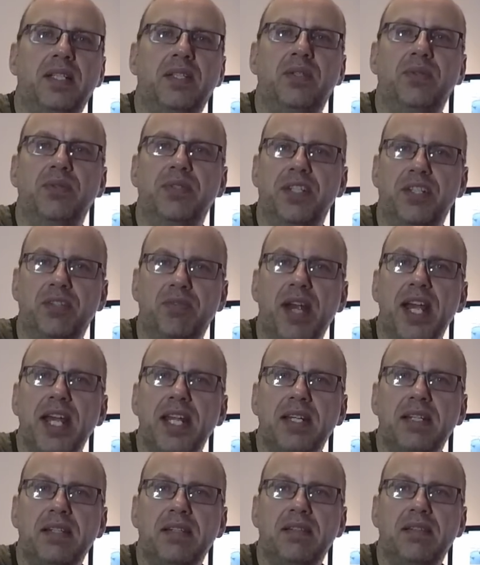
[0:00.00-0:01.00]
you use a
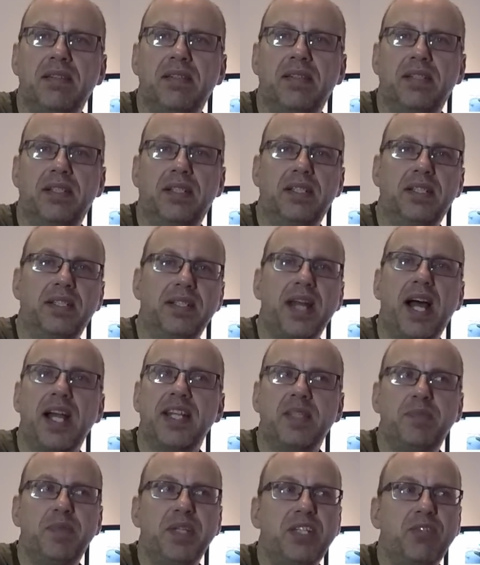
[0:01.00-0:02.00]
train, a
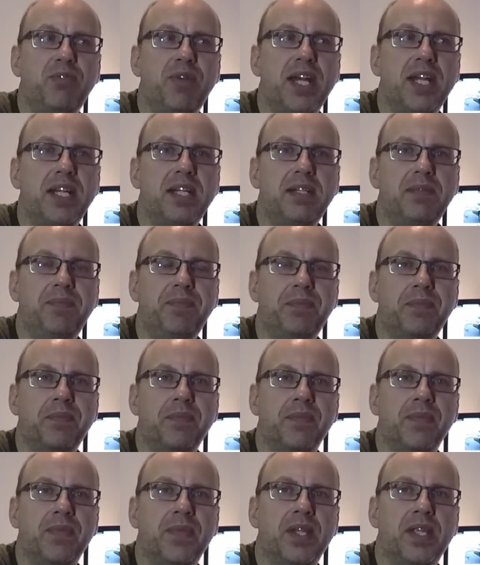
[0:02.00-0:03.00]
high-speed train.
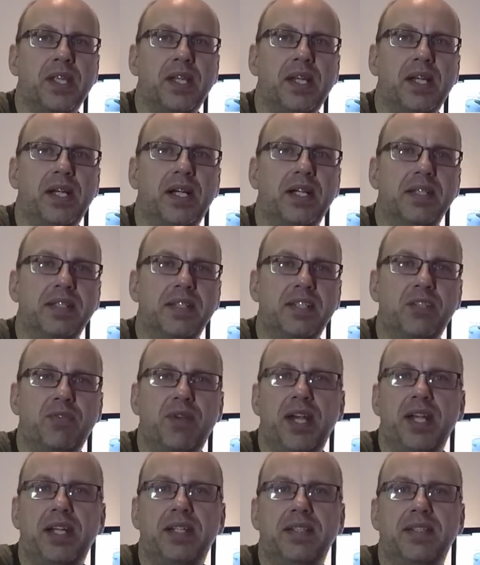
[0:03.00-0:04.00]
This
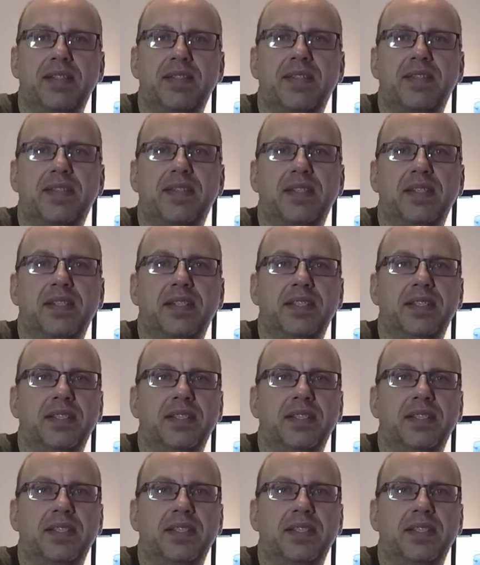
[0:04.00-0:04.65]
train, it's